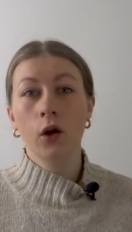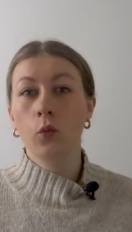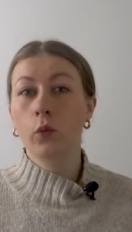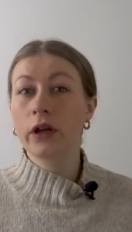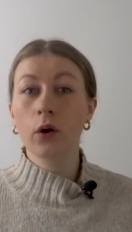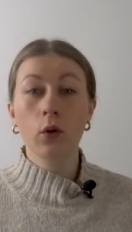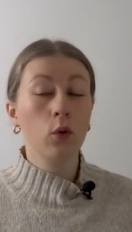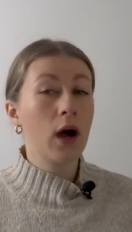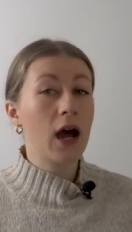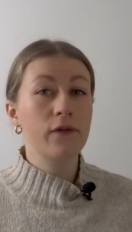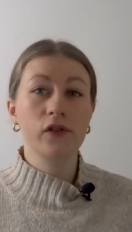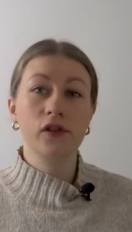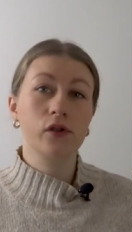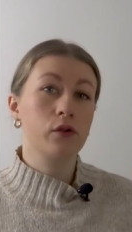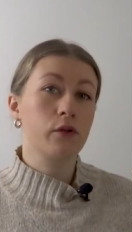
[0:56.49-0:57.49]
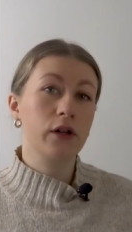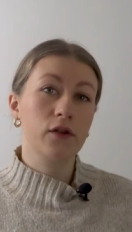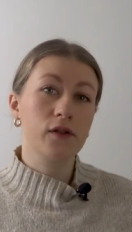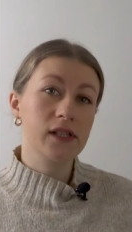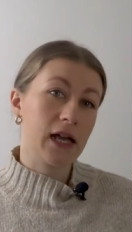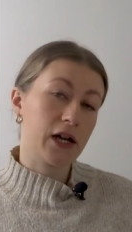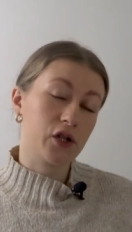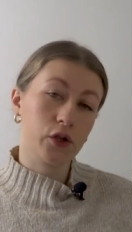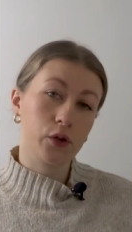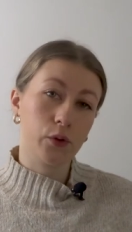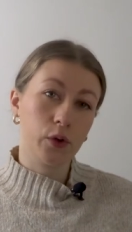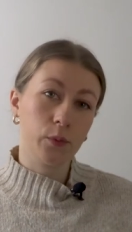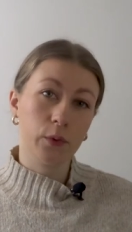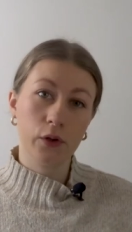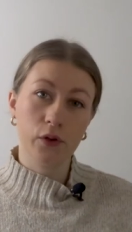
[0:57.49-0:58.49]
we all have a story of sexual
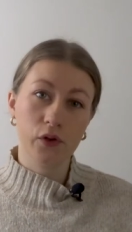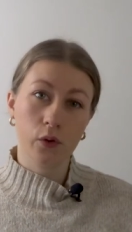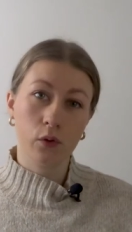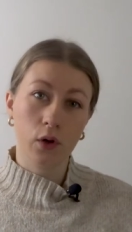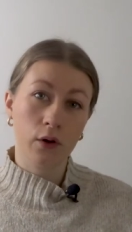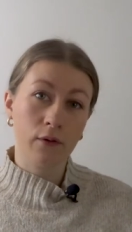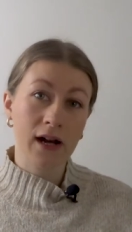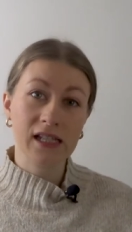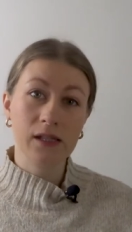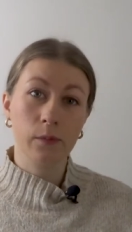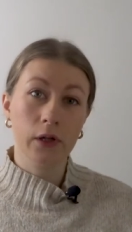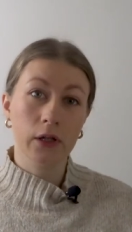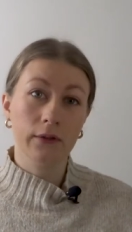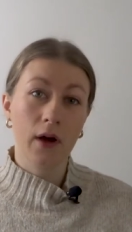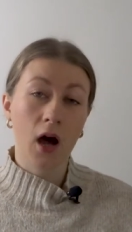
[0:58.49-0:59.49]
abuse or harassment.